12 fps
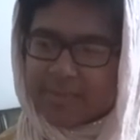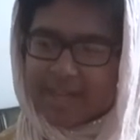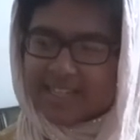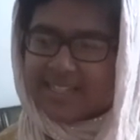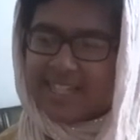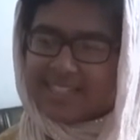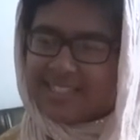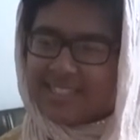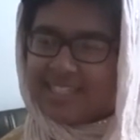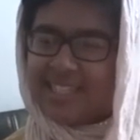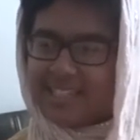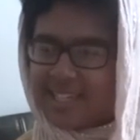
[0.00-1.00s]
Bangladeshi
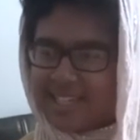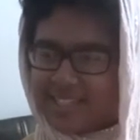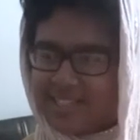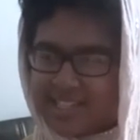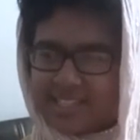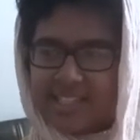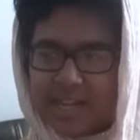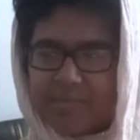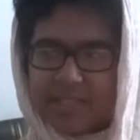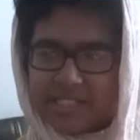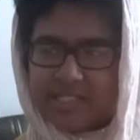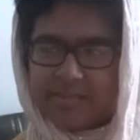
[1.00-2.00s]
teenager is dressing up
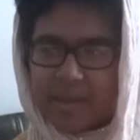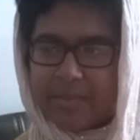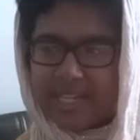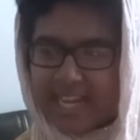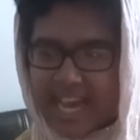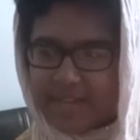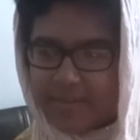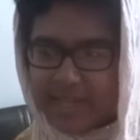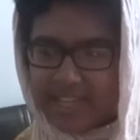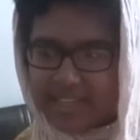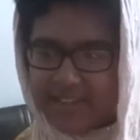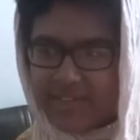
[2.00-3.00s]
as his mom and dad
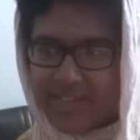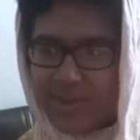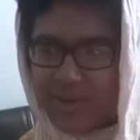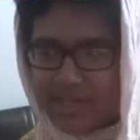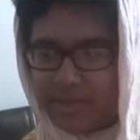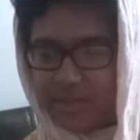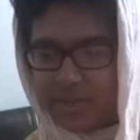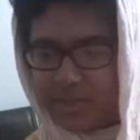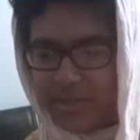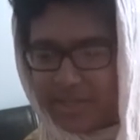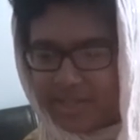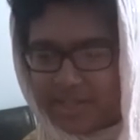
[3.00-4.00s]
making the video on YouTube.
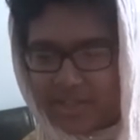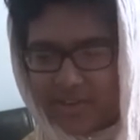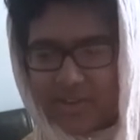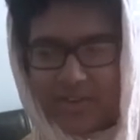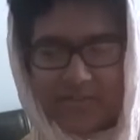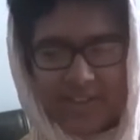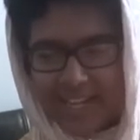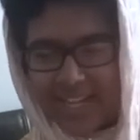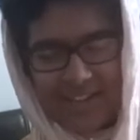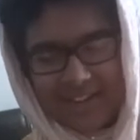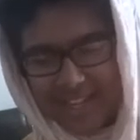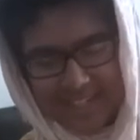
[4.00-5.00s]
You know, very
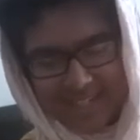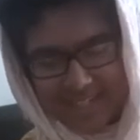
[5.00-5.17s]
annoying.